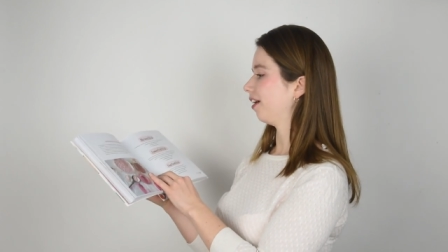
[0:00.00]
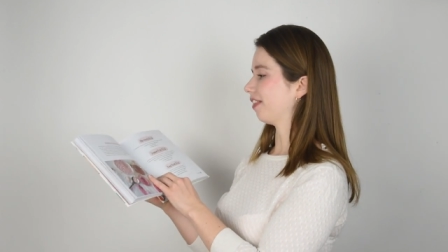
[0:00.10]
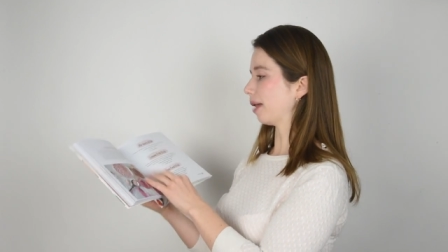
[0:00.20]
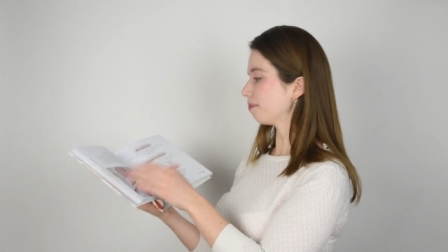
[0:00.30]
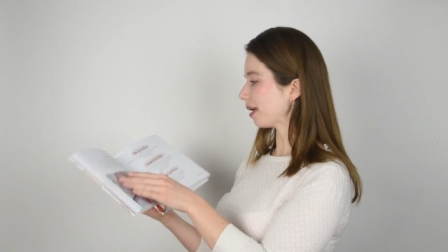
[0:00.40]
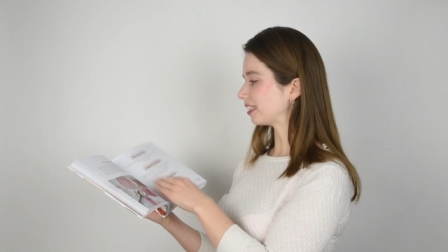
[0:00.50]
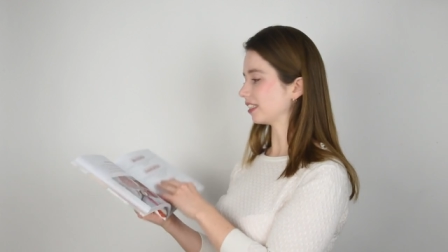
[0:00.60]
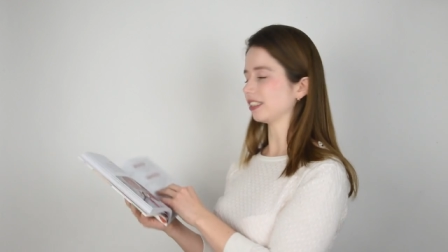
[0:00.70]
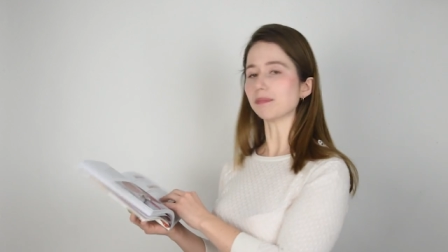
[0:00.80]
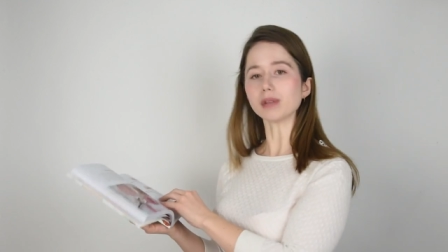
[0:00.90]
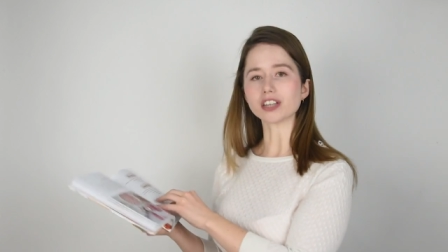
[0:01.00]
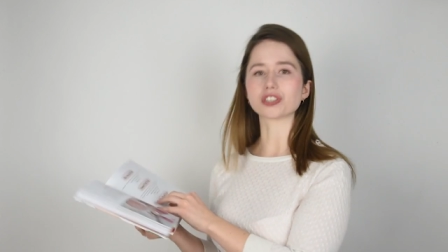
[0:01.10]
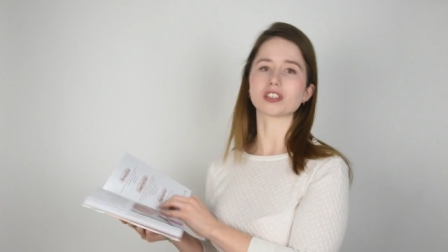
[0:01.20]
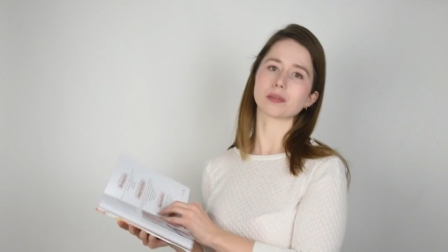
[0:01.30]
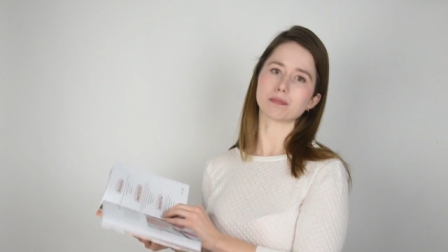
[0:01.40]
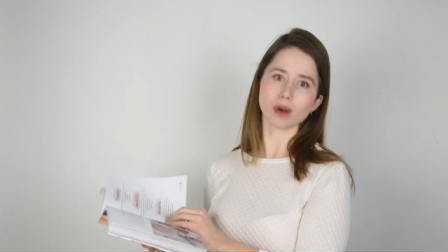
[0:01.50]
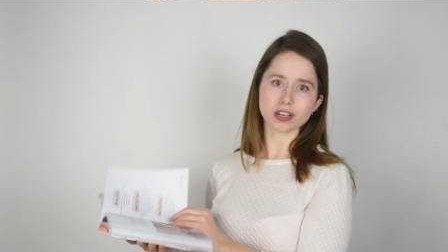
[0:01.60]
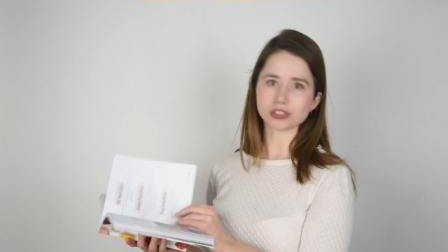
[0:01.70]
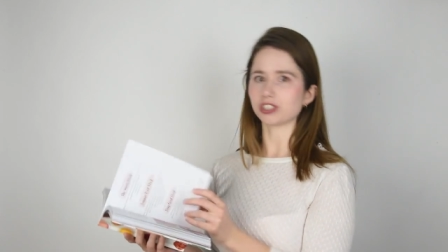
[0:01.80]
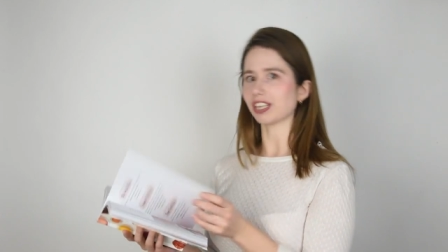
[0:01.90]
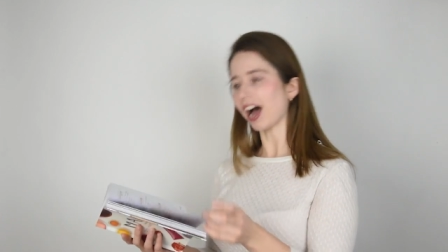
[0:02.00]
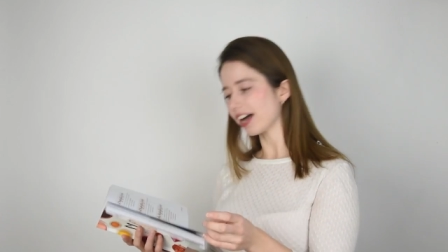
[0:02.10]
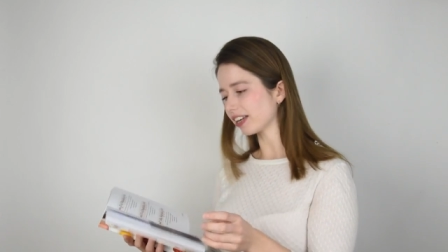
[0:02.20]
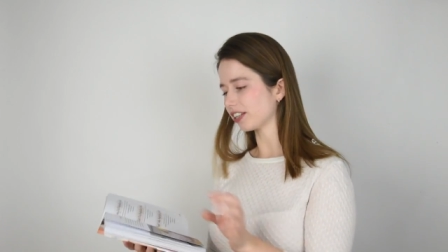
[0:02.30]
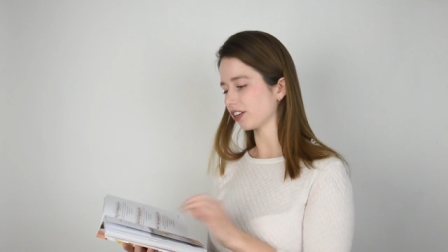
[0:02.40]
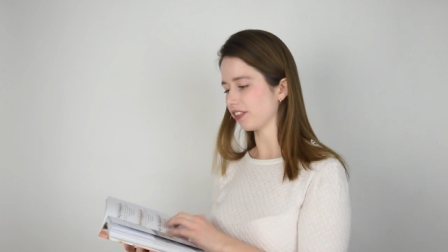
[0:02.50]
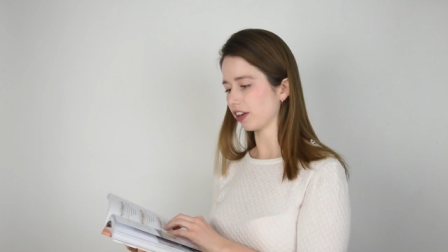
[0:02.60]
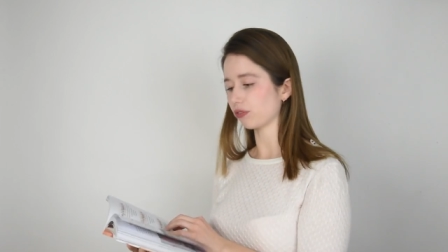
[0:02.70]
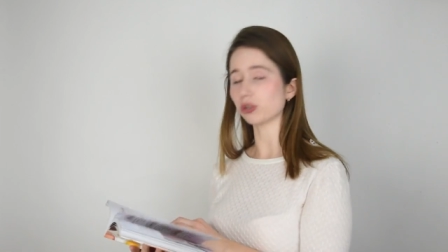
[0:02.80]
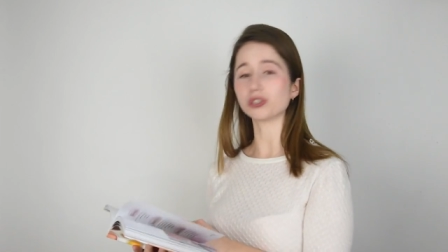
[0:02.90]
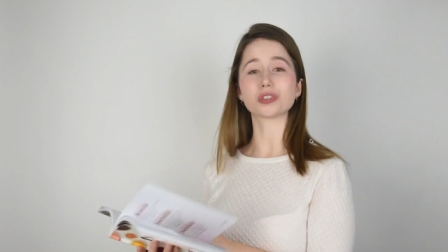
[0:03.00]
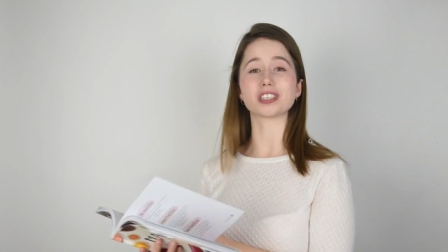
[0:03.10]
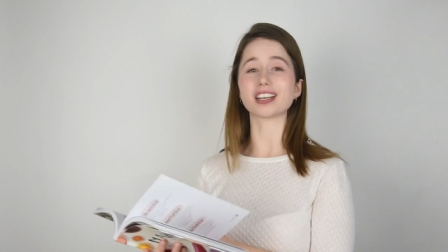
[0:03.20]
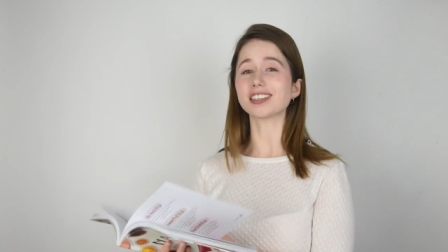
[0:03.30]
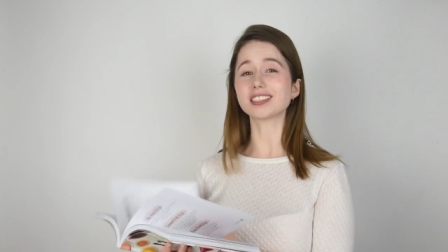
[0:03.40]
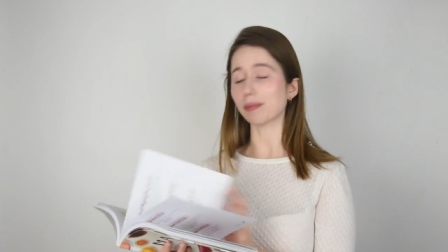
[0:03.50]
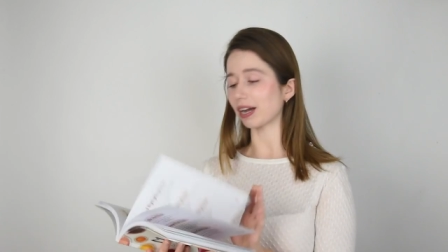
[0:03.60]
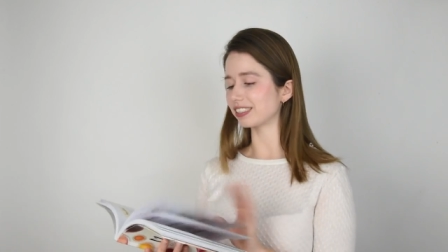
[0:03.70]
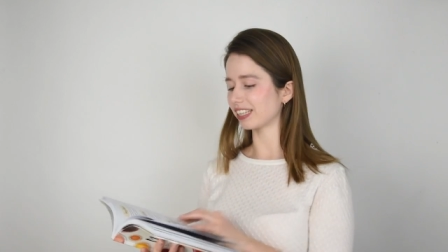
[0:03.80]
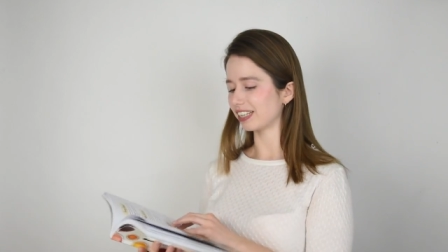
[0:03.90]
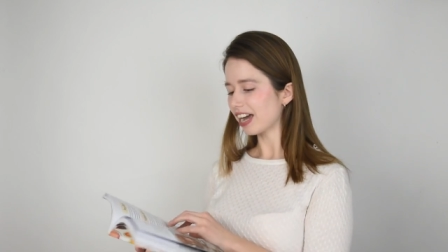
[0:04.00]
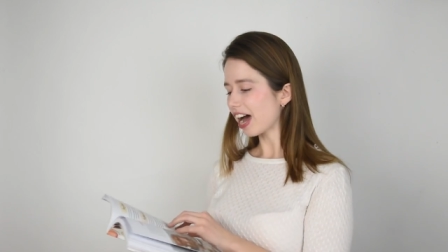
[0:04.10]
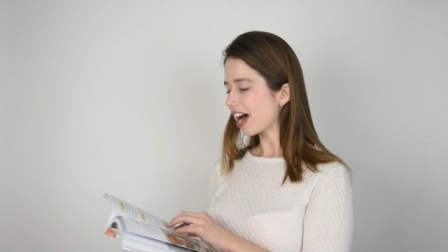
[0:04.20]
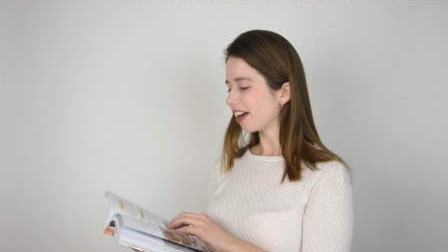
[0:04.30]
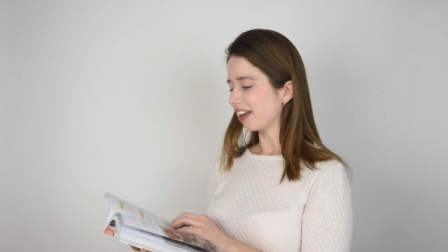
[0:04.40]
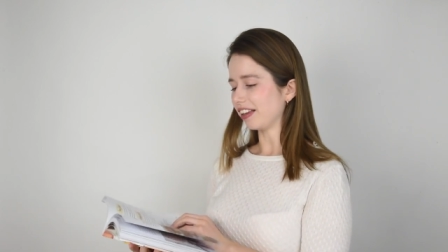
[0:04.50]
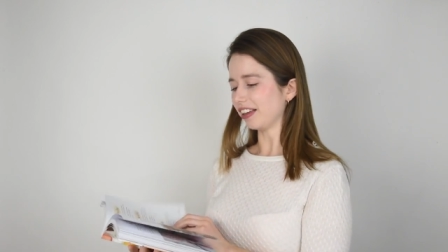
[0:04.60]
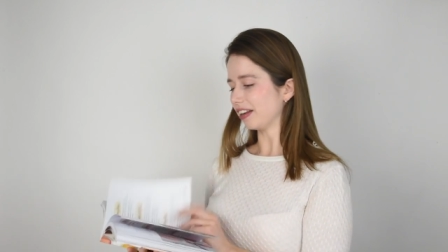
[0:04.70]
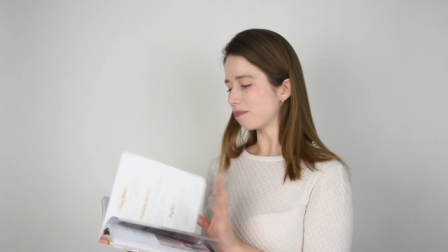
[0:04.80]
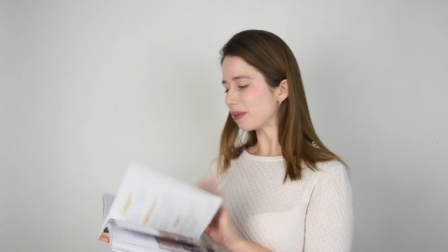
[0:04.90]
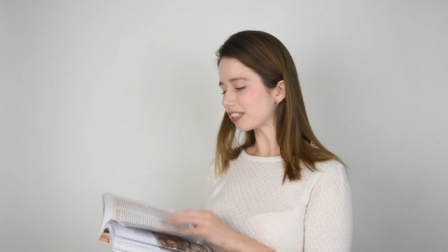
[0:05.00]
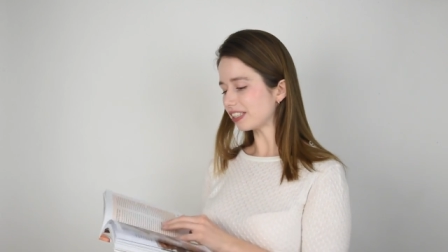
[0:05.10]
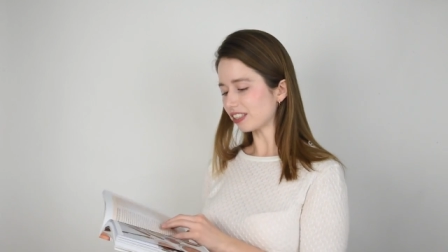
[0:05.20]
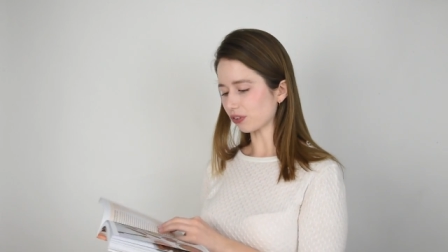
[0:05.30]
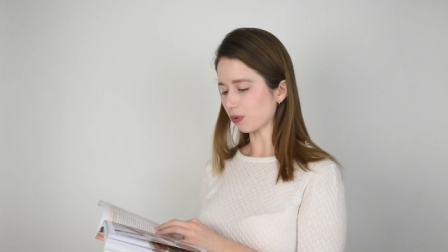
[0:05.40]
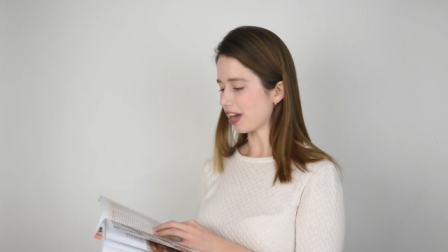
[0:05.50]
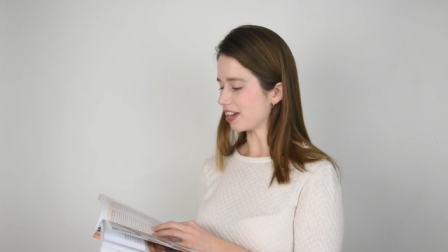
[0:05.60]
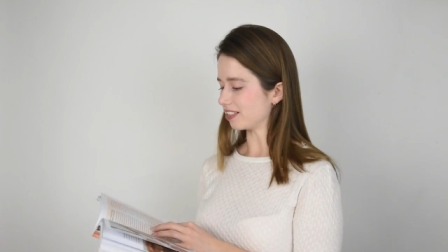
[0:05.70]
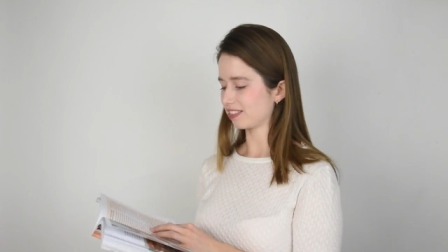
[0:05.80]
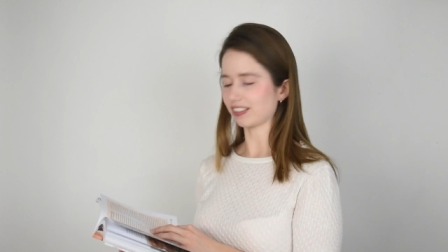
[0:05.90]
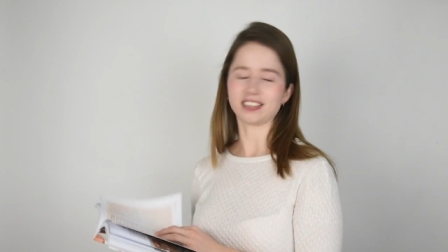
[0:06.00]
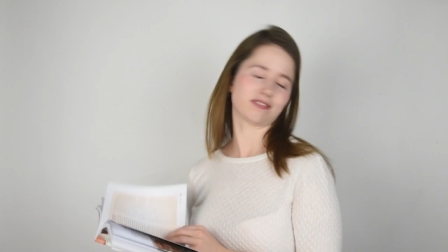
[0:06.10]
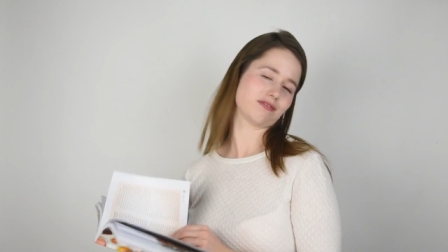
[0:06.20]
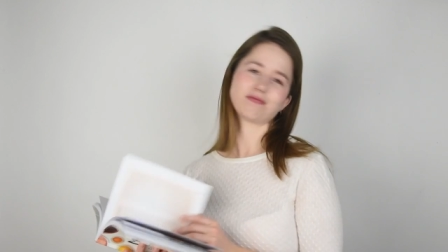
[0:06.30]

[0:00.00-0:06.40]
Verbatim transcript: that base into blush or into bronzer, into highlighter. And then, of course, you can customize it in a million different ways. Like,